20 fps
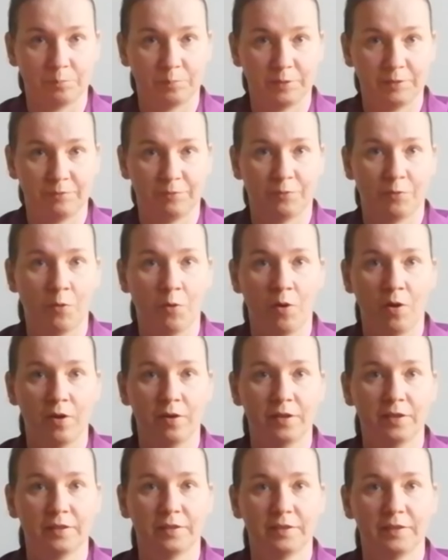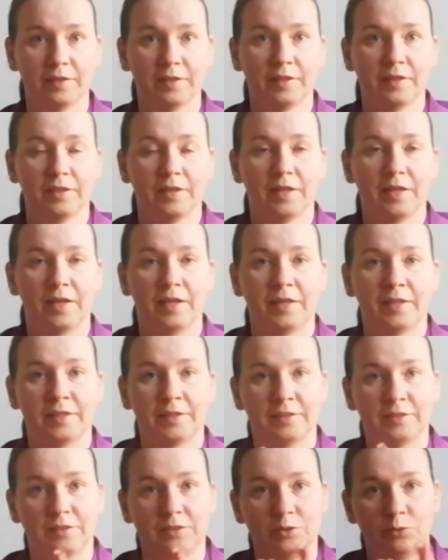before,
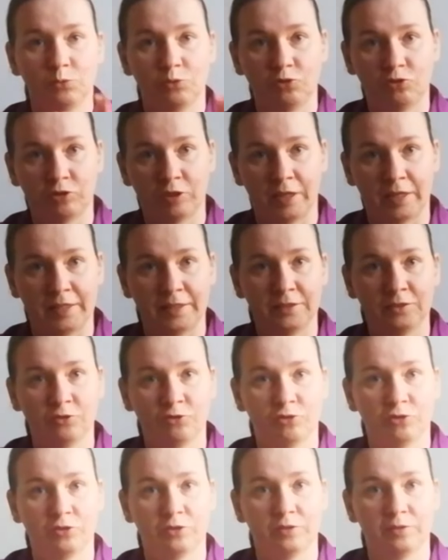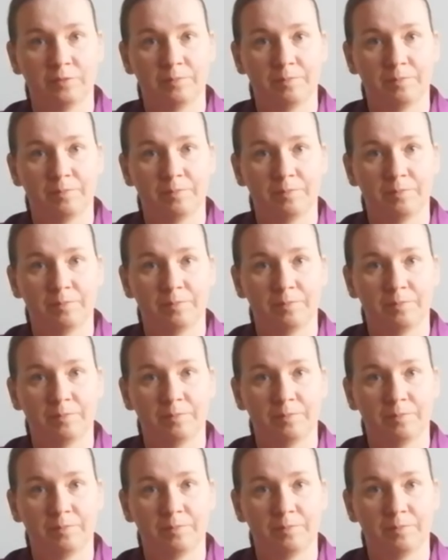and you change